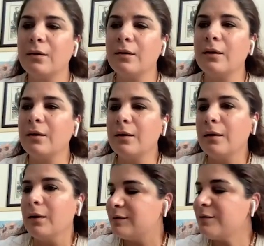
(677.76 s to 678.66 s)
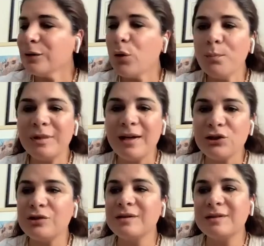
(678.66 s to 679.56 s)
Drug
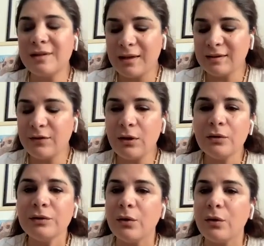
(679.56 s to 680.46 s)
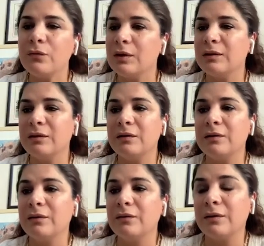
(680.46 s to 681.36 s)
combinations, as we all know,
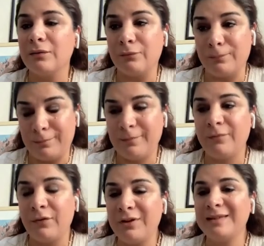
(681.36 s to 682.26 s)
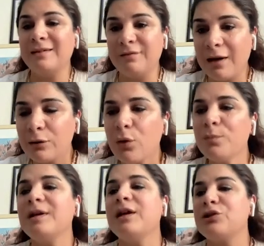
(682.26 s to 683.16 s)
with the drug
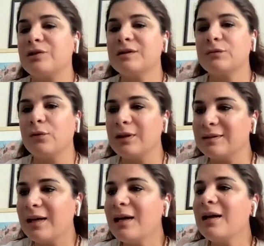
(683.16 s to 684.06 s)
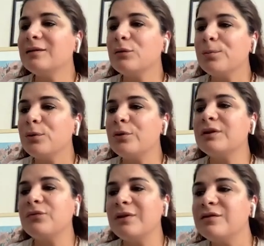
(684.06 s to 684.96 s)
combinations, volatile and
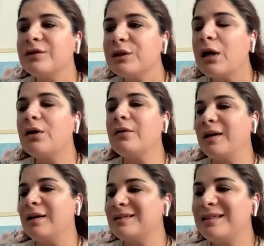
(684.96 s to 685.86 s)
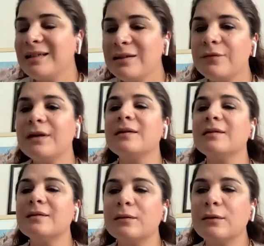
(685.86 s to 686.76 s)
opioid will require a
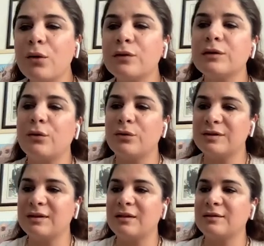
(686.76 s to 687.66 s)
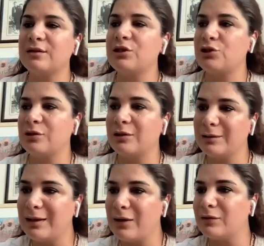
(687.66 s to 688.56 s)
significant lower
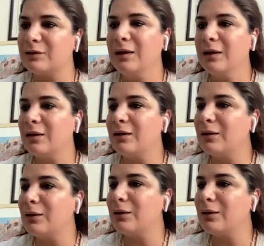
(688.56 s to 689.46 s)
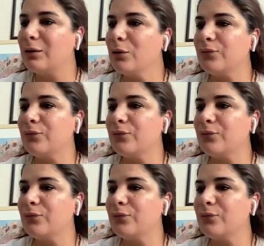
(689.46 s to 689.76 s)
concentration level of